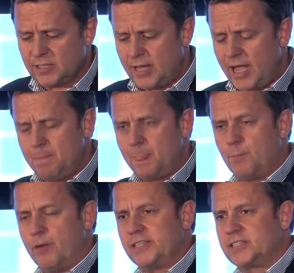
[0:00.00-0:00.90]
and
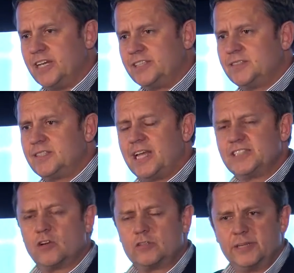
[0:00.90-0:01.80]
my discussion today
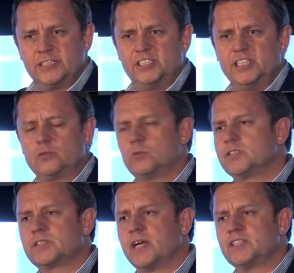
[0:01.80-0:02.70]
is not going to be a general
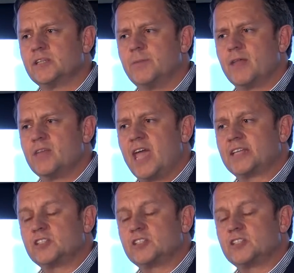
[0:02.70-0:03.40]
discussion about the Act,